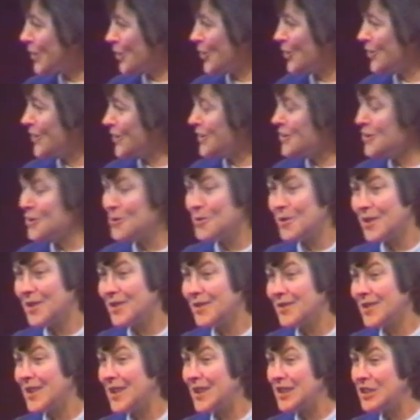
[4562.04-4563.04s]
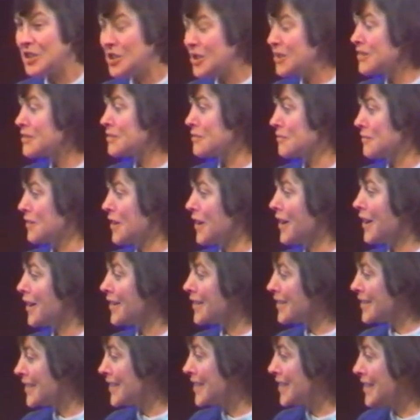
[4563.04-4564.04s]
picture that you can
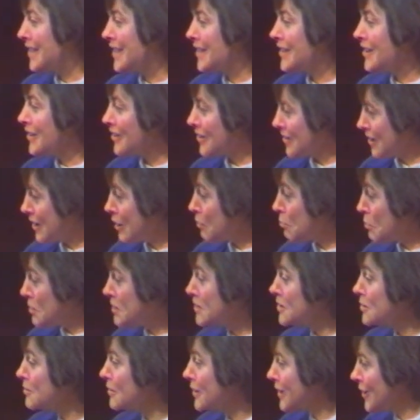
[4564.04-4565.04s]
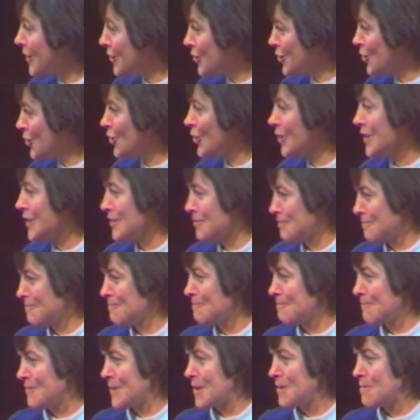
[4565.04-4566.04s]
justify epistemologically.
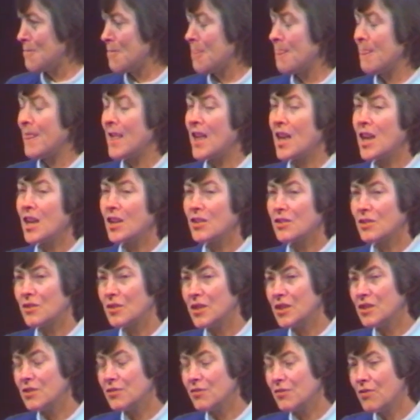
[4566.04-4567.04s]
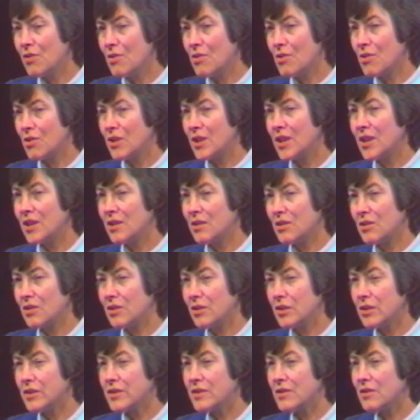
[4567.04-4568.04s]
So these four he
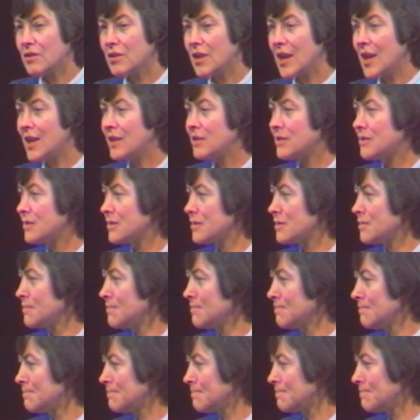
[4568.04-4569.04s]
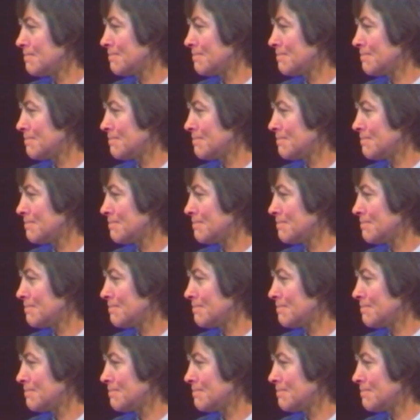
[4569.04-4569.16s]
calls organicism,